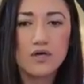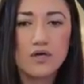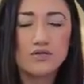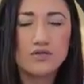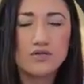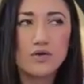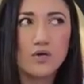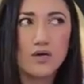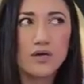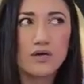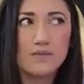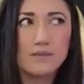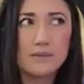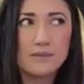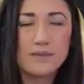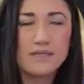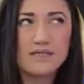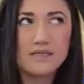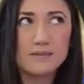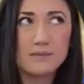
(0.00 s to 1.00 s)
So
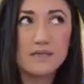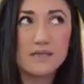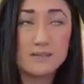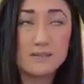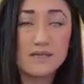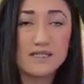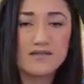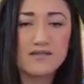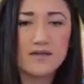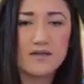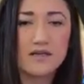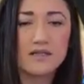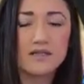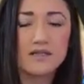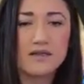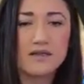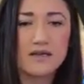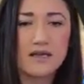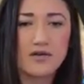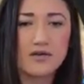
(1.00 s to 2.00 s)

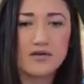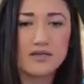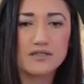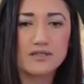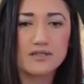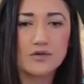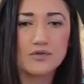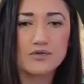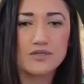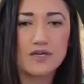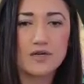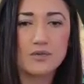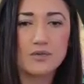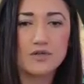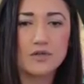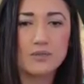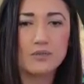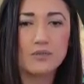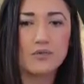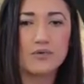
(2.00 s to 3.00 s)
specifically the areas associated with
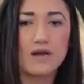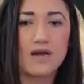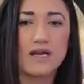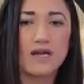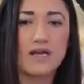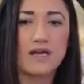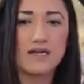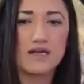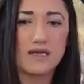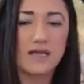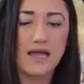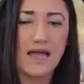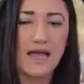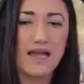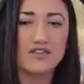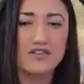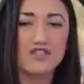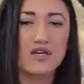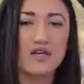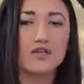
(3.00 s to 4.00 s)
the brain
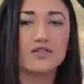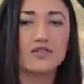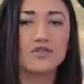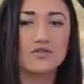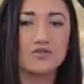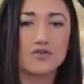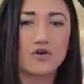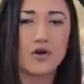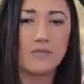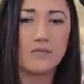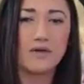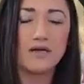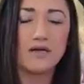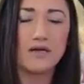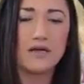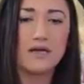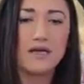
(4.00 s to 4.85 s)
and childhood trauma